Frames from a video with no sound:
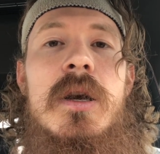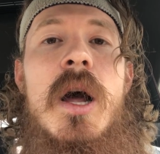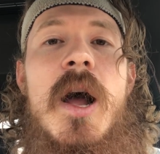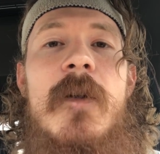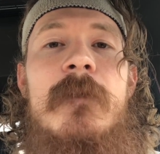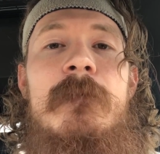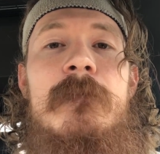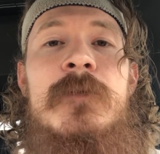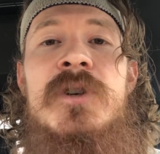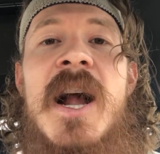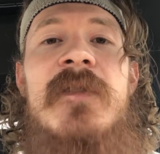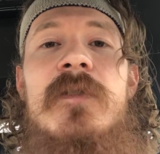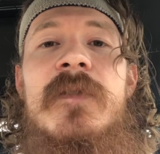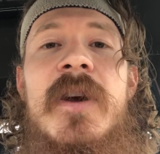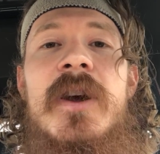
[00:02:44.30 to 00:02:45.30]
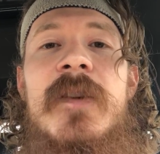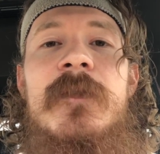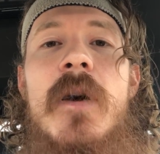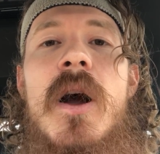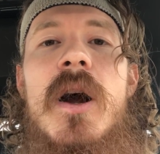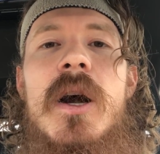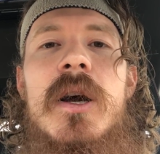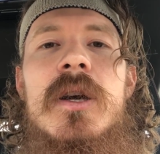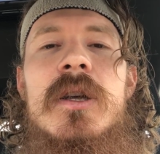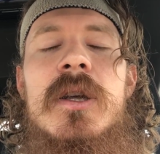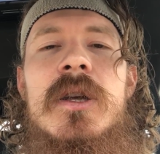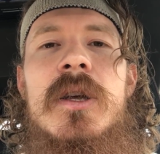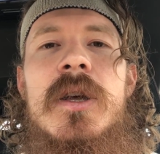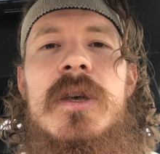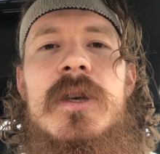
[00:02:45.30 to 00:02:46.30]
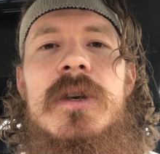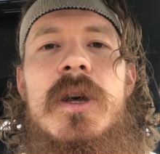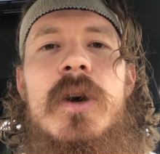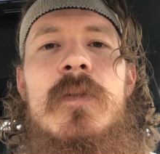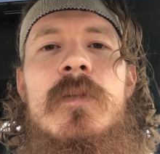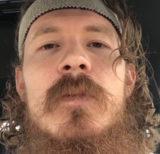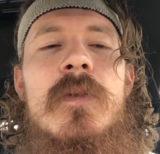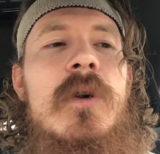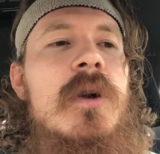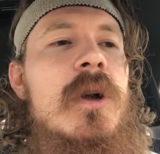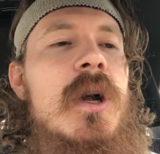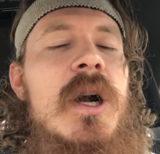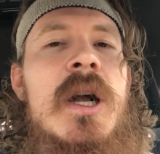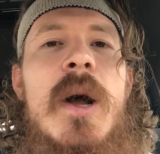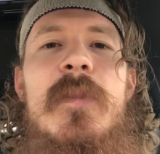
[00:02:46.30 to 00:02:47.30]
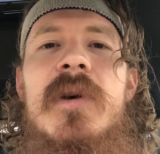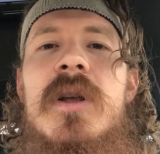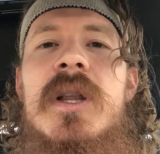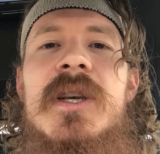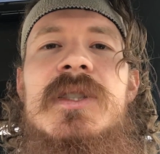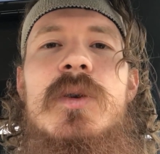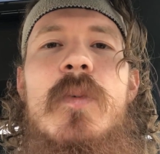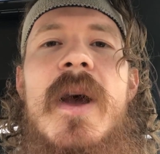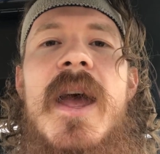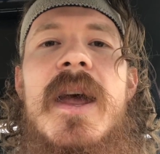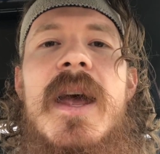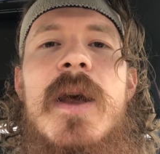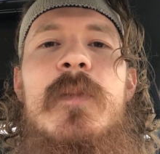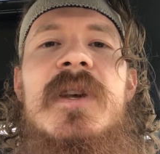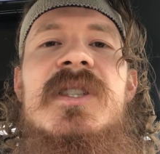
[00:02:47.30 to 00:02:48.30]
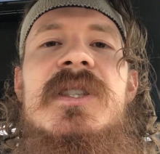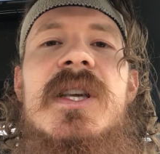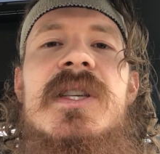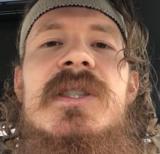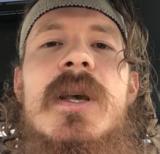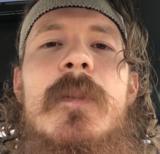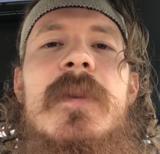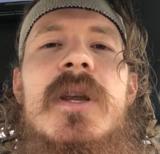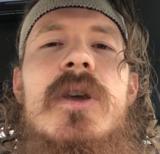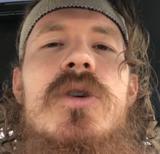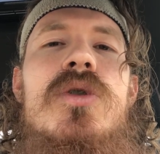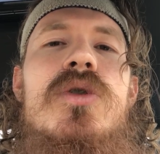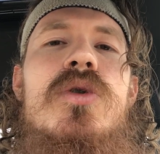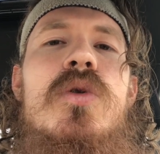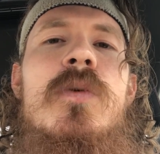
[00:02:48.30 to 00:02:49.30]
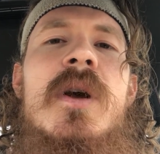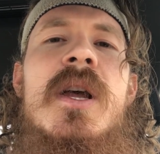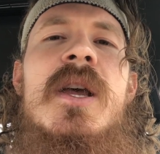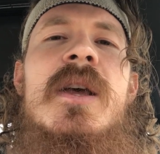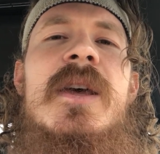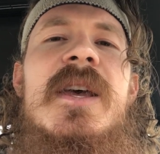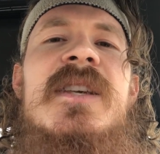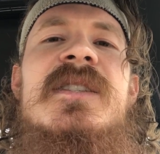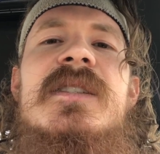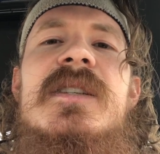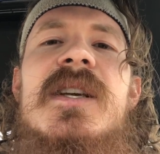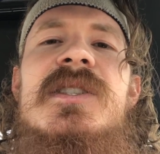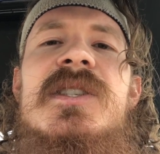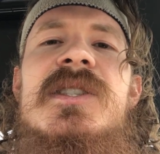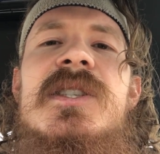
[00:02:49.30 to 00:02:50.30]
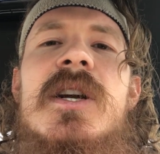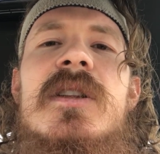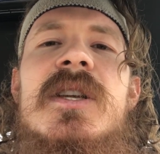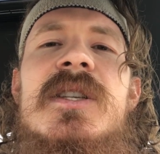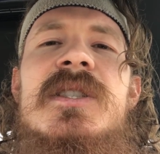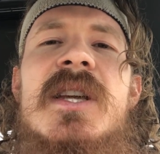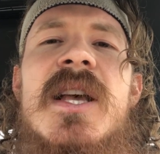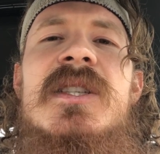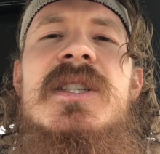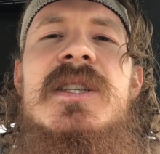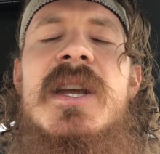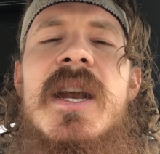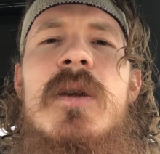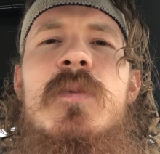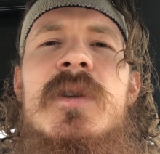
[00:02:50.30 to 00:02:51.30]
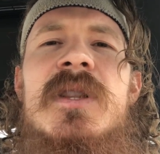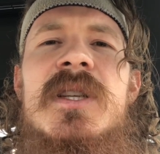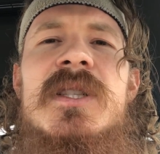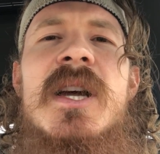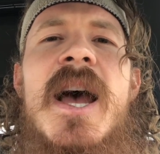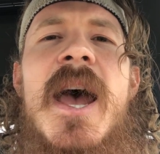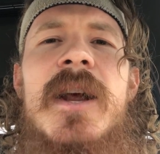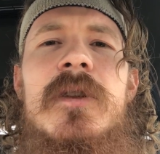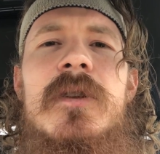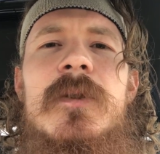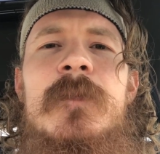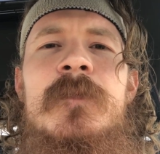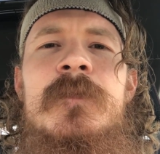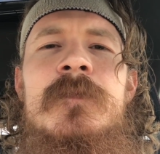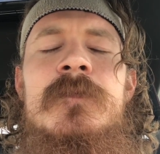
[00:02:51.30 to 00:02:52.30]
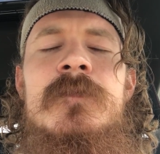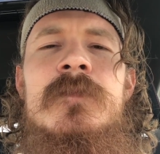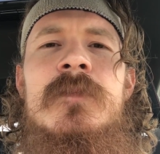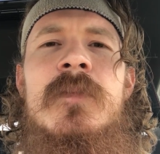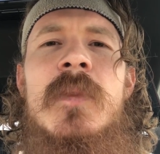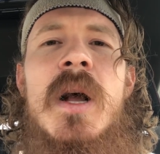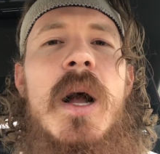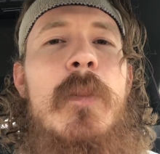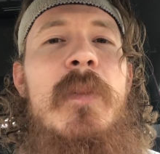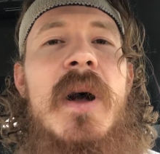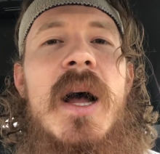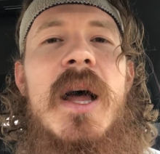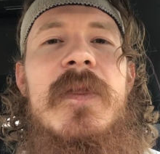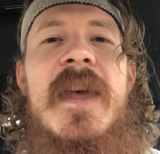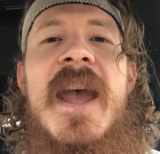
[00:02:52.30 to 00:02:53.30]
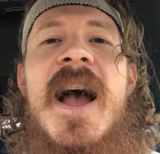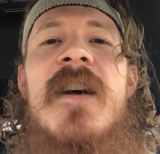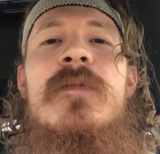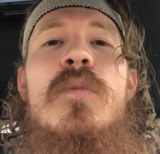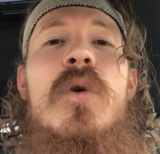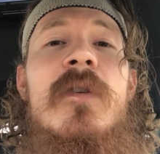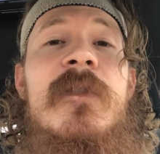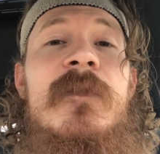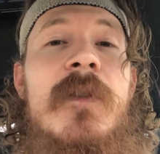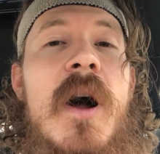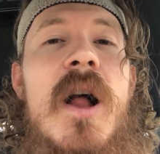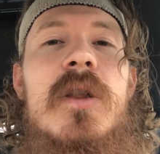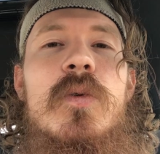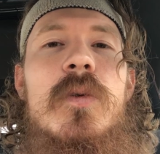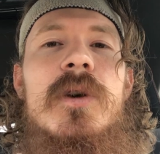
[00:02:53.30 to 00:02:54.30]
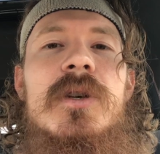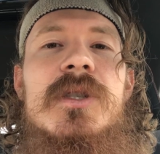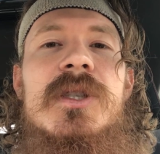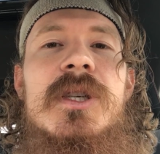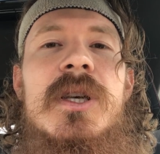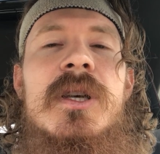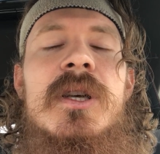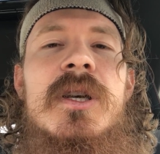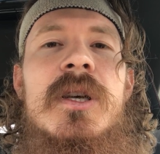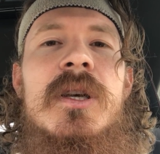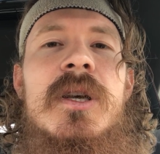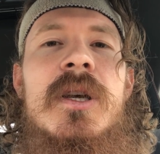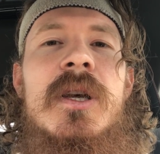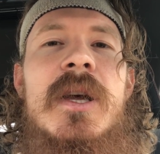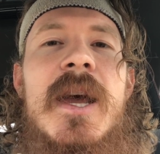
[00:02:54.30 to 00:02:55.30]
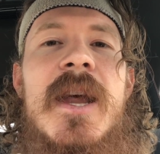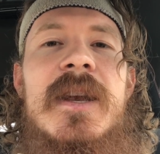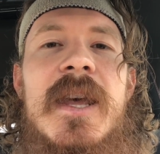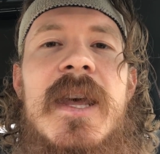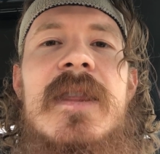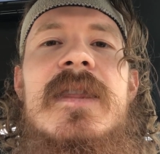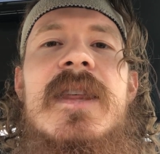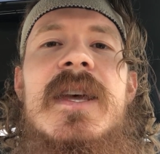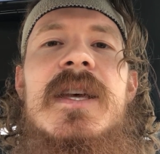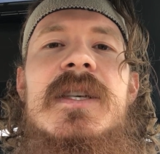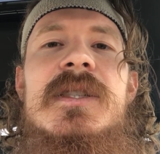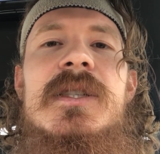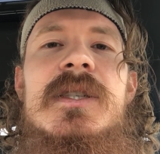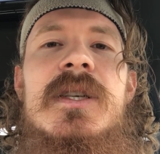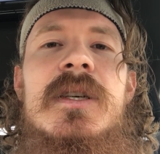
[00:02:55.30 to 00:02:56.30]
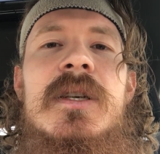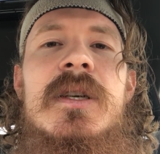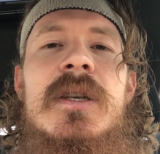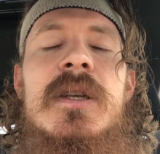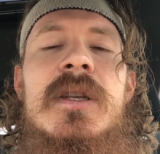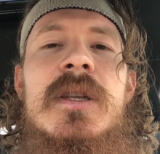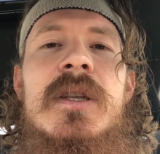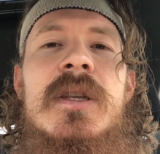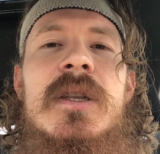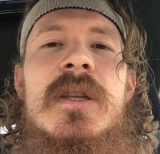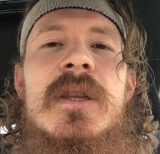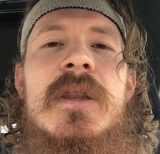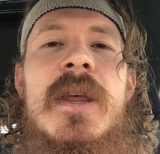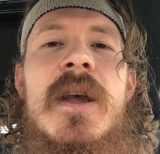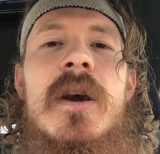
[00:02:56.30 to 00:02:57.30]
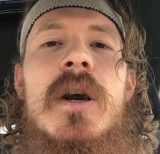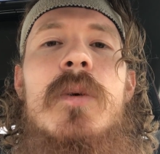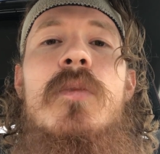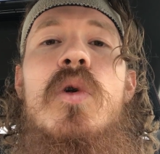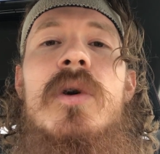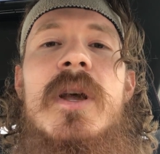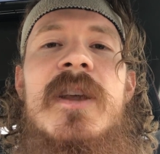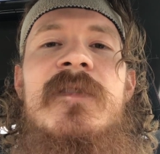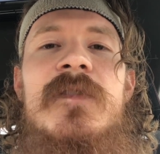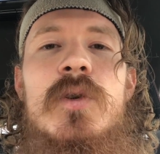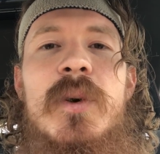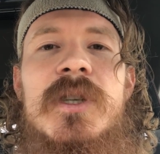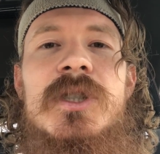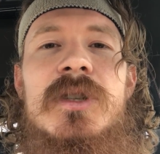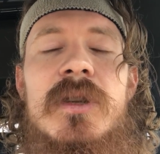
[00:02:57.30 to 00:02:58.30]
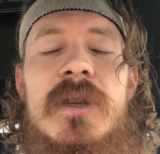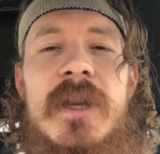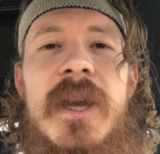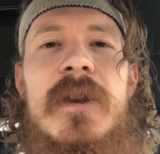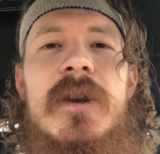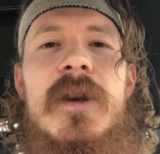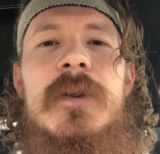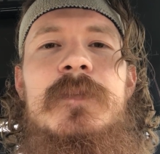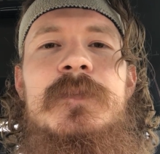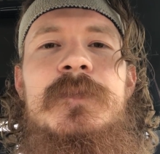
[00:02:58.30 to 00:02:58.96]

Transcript: not travel very far, you know, a couple clicks away, and we see somebody who isn't necessarily designated with the title, but they have more followers. And in this, they are a more influential leader.